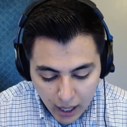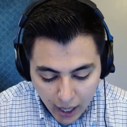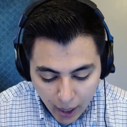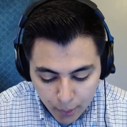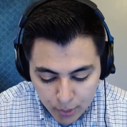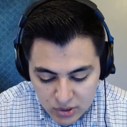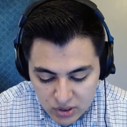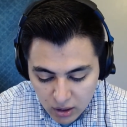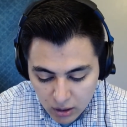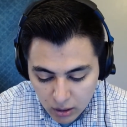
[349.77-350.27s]
I
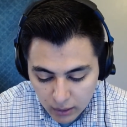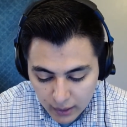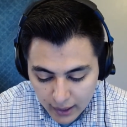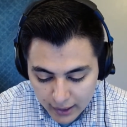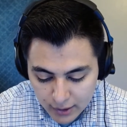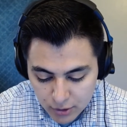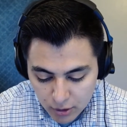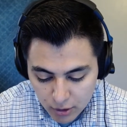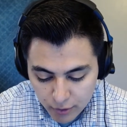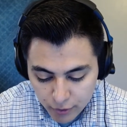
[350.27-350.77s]
was a
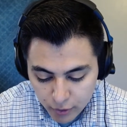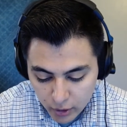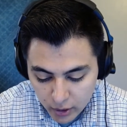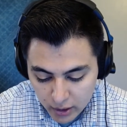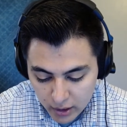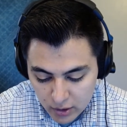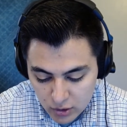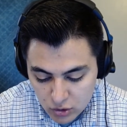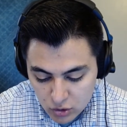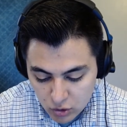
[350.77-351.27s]
collector for
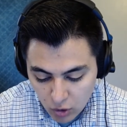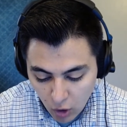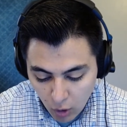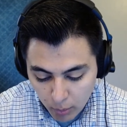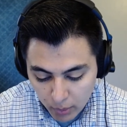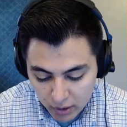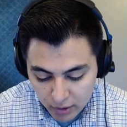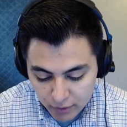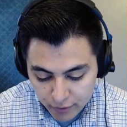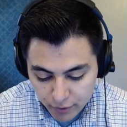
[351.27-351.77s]
an
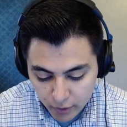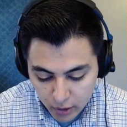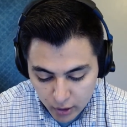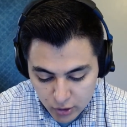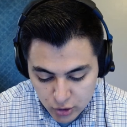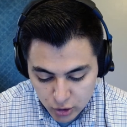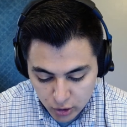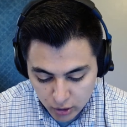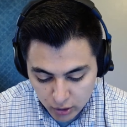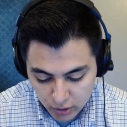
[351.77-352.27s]
installment
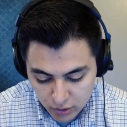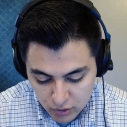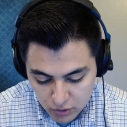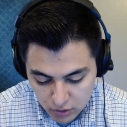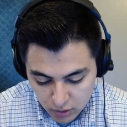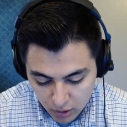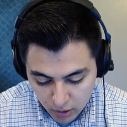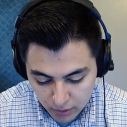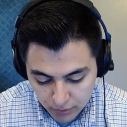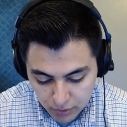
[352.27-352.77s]
furniture
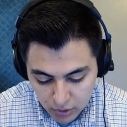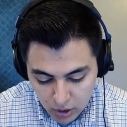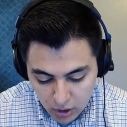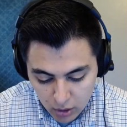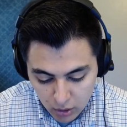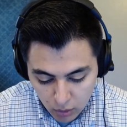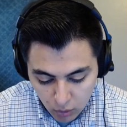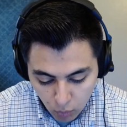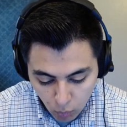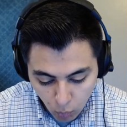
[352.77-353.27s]
concern
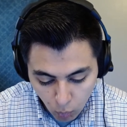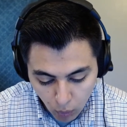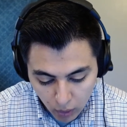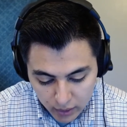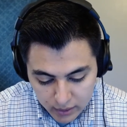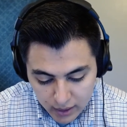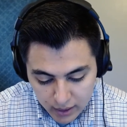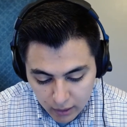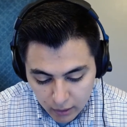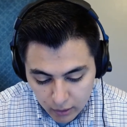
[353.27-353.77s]

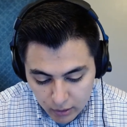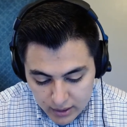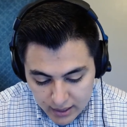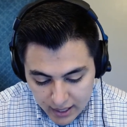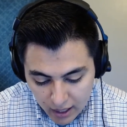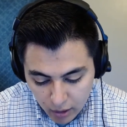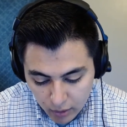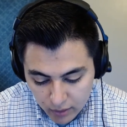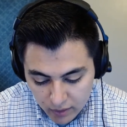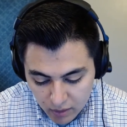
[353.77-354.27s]
$1
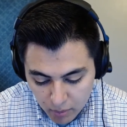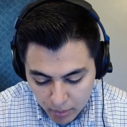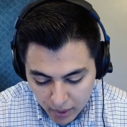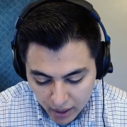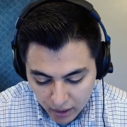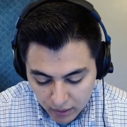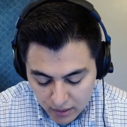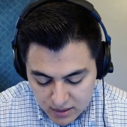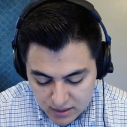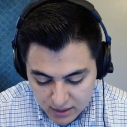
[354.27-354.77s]
down and the
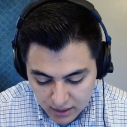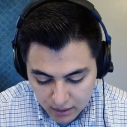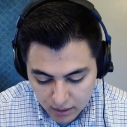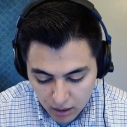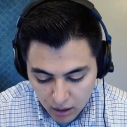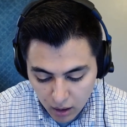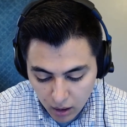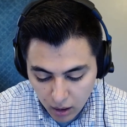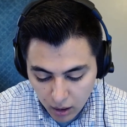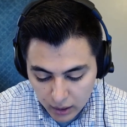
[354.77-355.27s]
balance
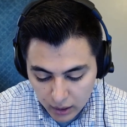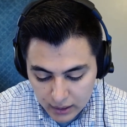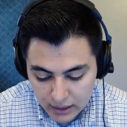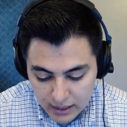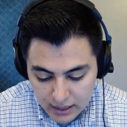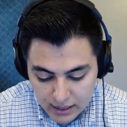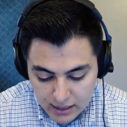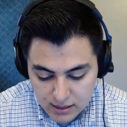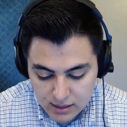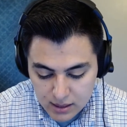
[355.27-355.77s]
in
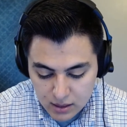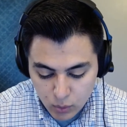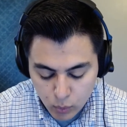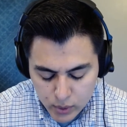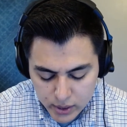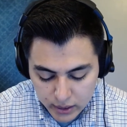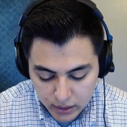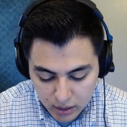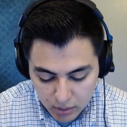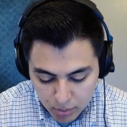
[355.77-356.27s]
uneasy
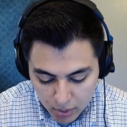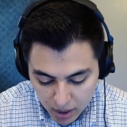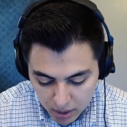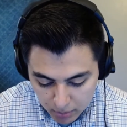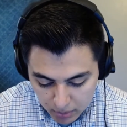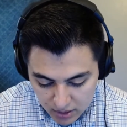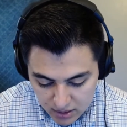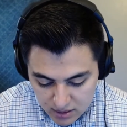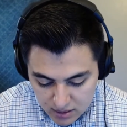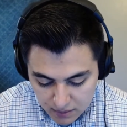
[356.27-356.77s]
weekly
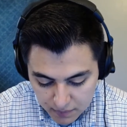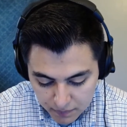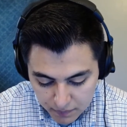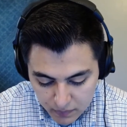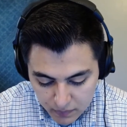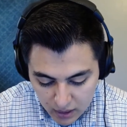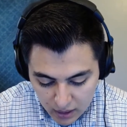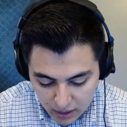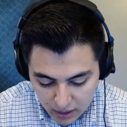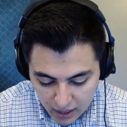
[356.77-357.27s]
payments.
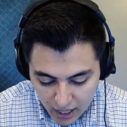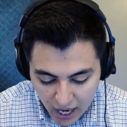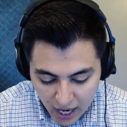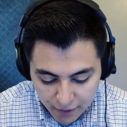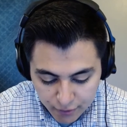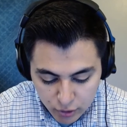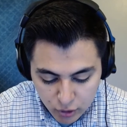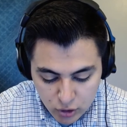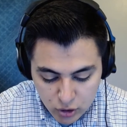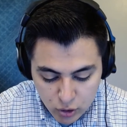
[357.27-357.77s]

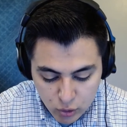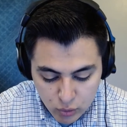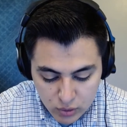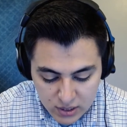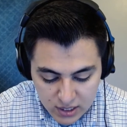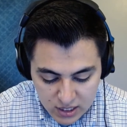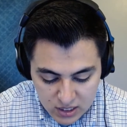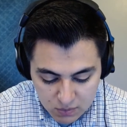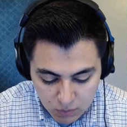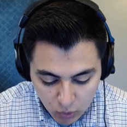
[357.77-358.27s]
After two
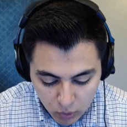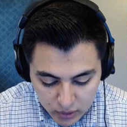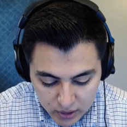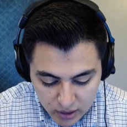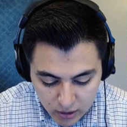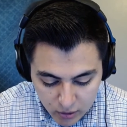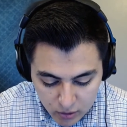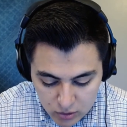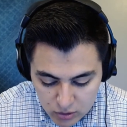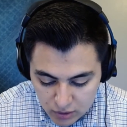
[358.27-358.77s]
dismal
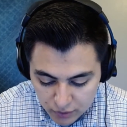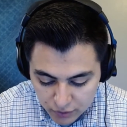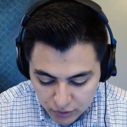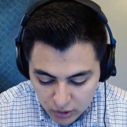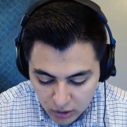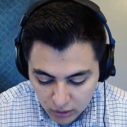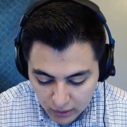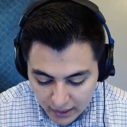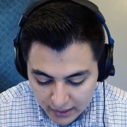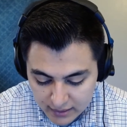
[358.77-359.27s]
years of
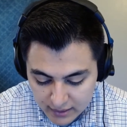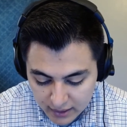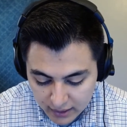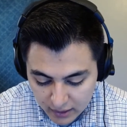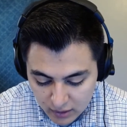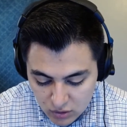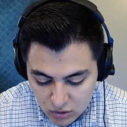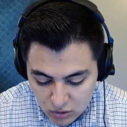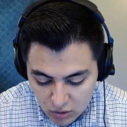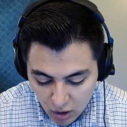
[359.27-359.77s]
collecting
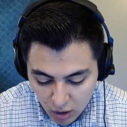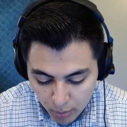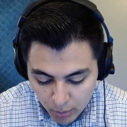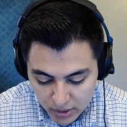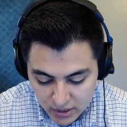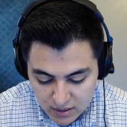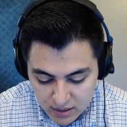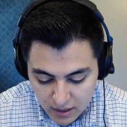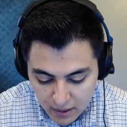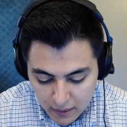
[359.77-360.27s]

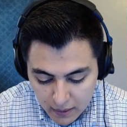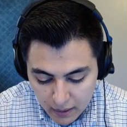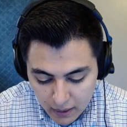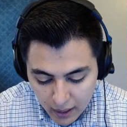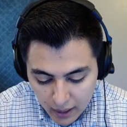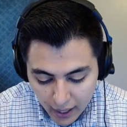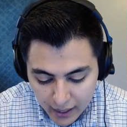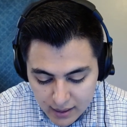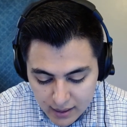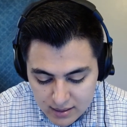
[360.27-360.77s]
installments,
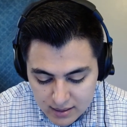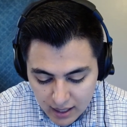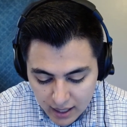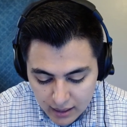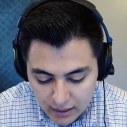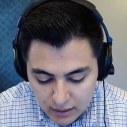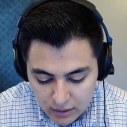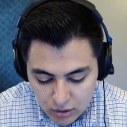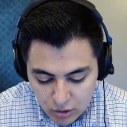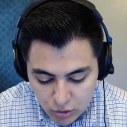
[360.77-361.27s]
I
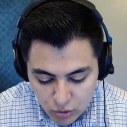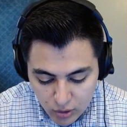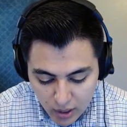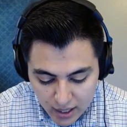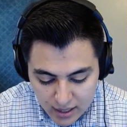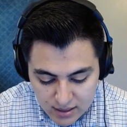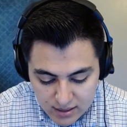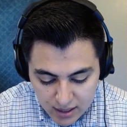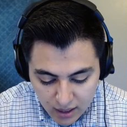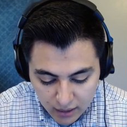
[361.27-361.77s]
decided to
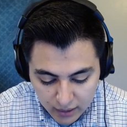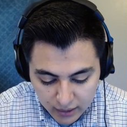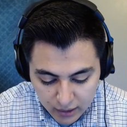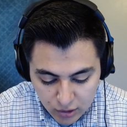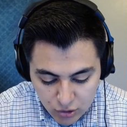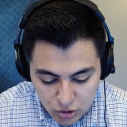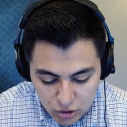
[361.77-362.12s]
try selling